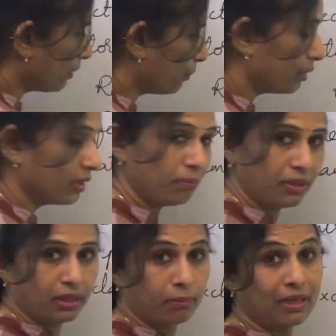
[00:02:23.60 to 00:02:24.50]
a verb,
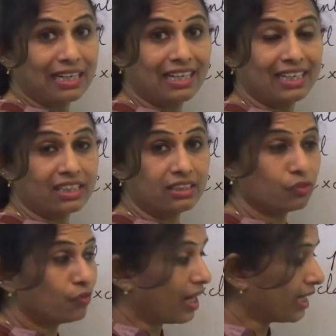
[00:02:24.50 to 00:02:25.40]
but let
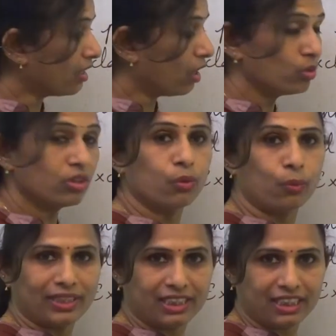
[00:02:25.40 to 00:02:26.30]
us find out
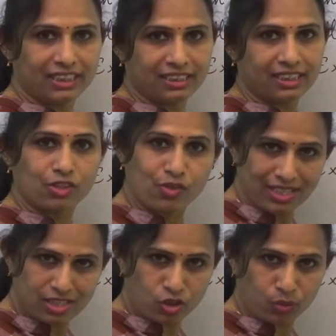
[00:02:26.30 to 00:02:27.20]
whether this is a
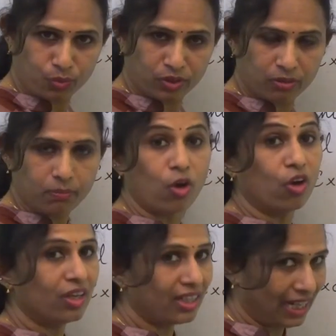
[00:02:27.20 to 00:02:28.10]
transitive verb
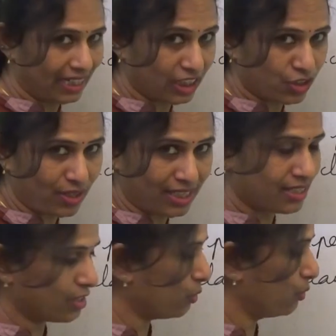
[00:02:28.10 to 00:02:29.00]
or an
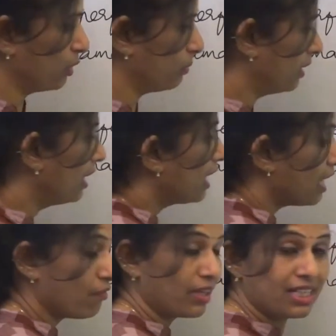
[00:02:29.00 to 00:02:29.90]
intransitive verb.
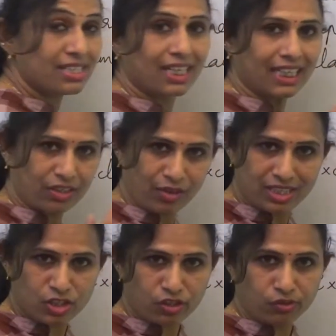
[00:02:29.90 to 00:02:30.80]
If it is an
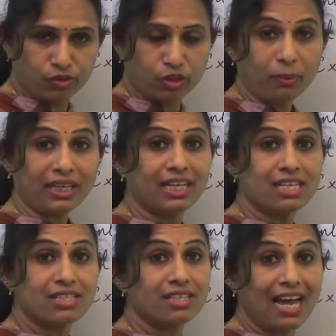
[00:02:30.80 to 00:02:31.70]
intransitive verb, it
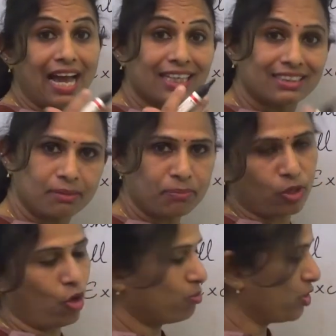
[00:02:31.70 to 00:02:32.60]
doesn't accept
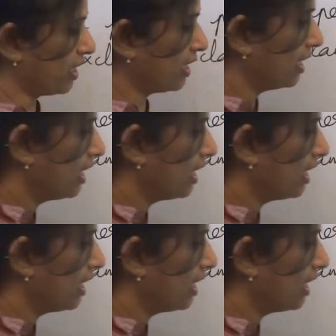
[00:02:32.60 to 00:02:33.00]
an object.